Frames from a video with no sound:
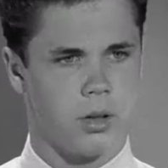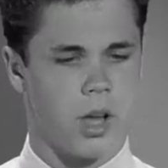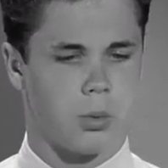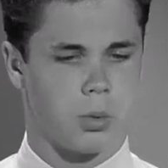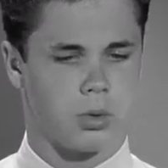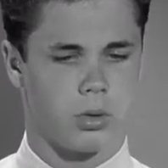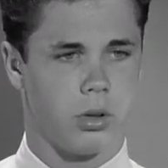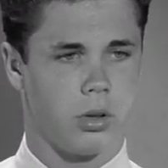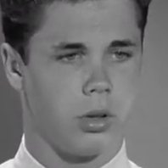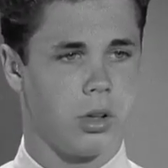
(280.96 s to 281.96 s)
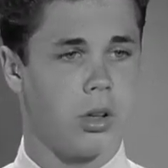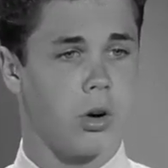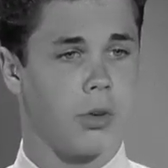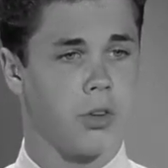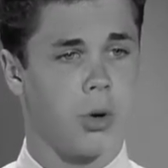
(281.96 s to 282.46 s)
Yeah, well, you
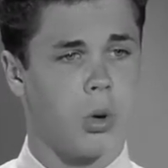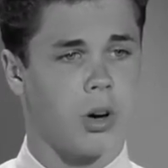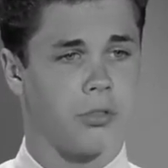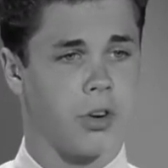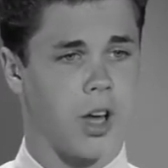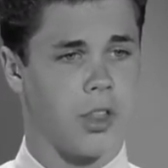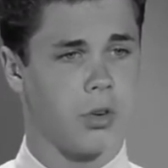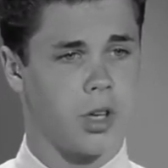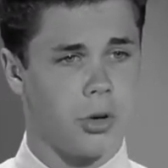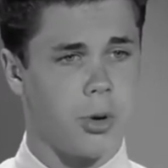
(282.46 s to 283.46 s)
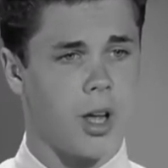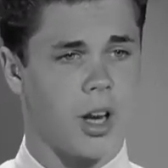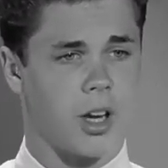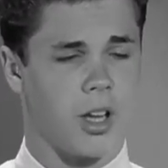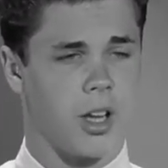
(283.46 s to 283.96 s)
know, if you were a father and you
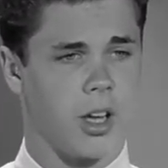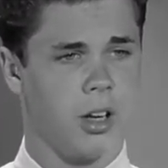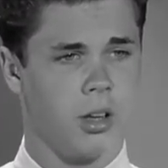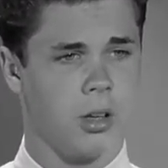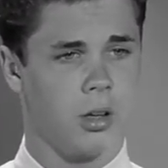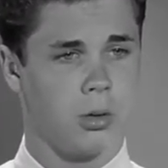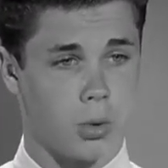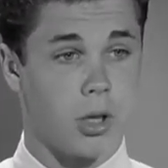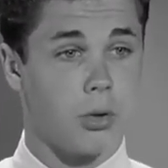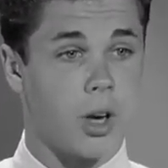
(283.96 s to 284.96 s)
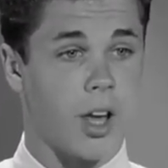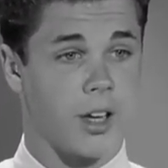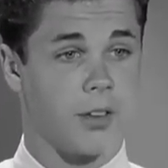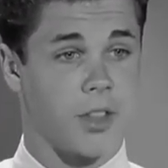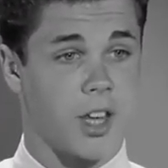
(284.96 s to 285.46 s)
had a kid, well, you'd
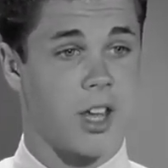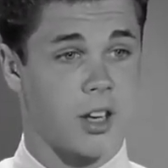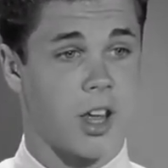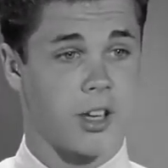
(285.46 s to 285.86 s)
like it if the kid